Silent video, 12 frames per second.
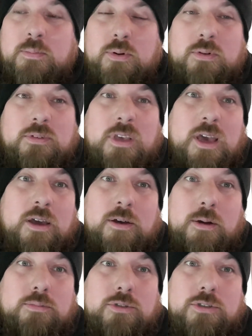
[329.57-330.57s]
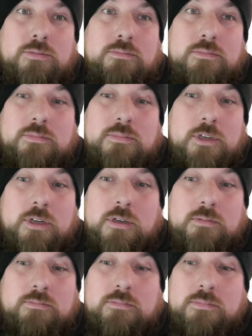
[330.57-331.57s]
But yeah, I'm just
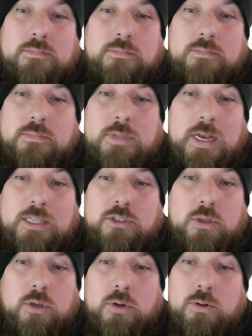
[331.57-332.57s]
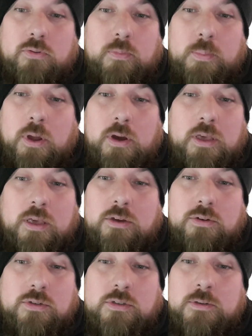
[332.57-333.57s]
gonna cancel the order and block it
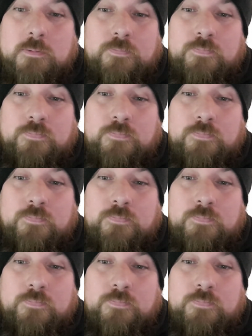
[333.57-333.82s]
because